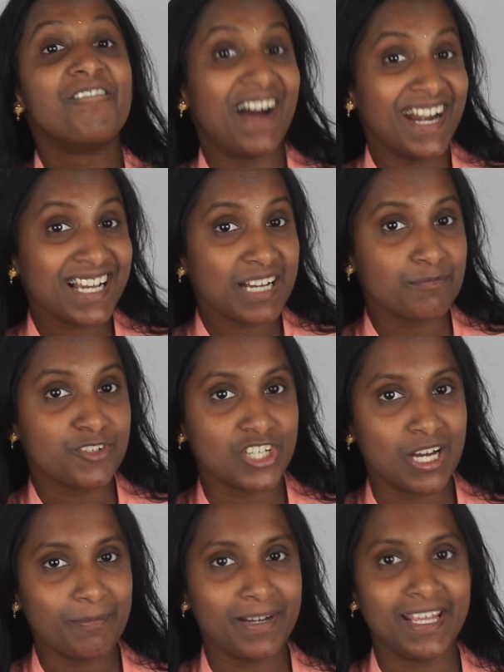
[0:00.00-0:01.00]
Vanakkam
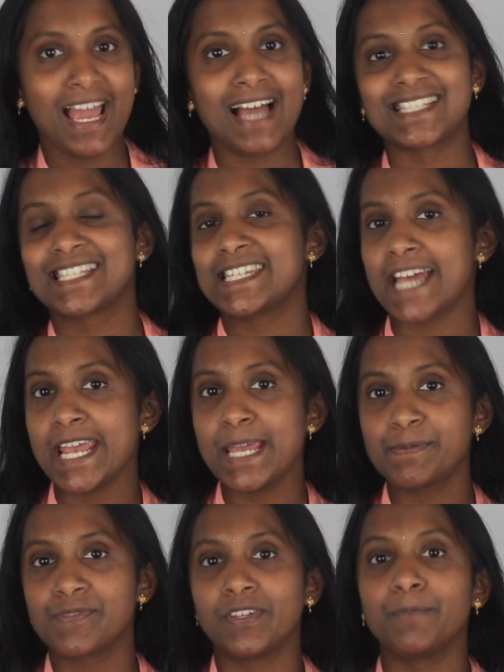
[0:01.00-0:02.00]
Germany has
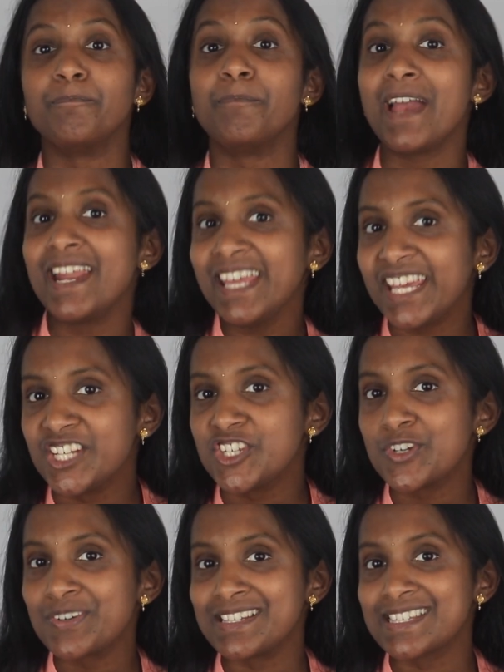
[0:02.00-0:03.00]
tie-ups with many
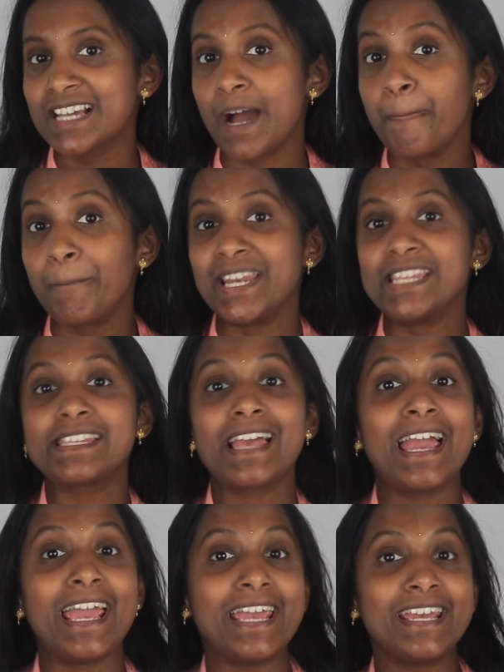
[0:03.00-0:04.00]
insurance companies
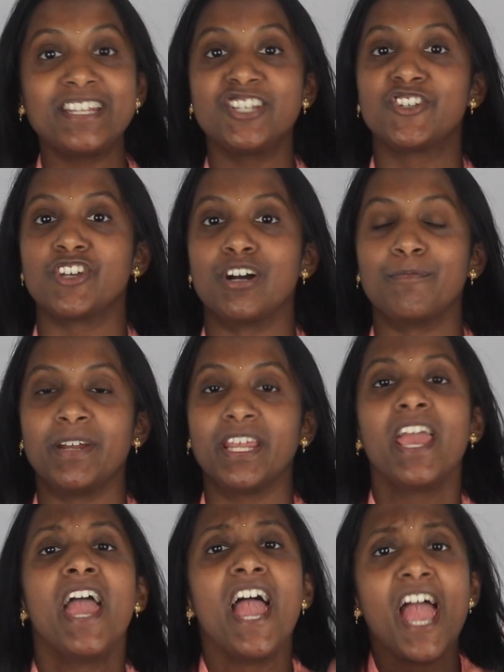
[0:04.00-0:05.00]
in
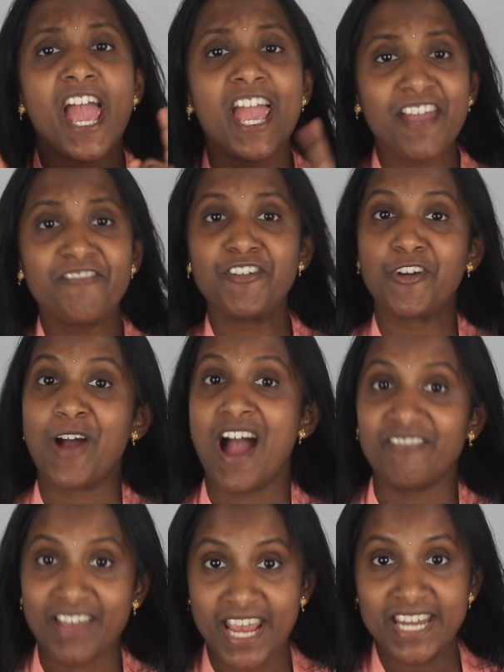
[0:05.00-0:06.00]
Germany. If you
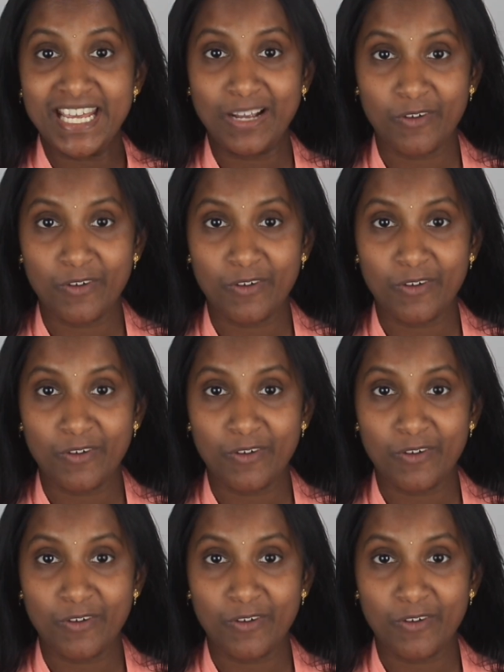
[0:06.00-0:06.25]
have any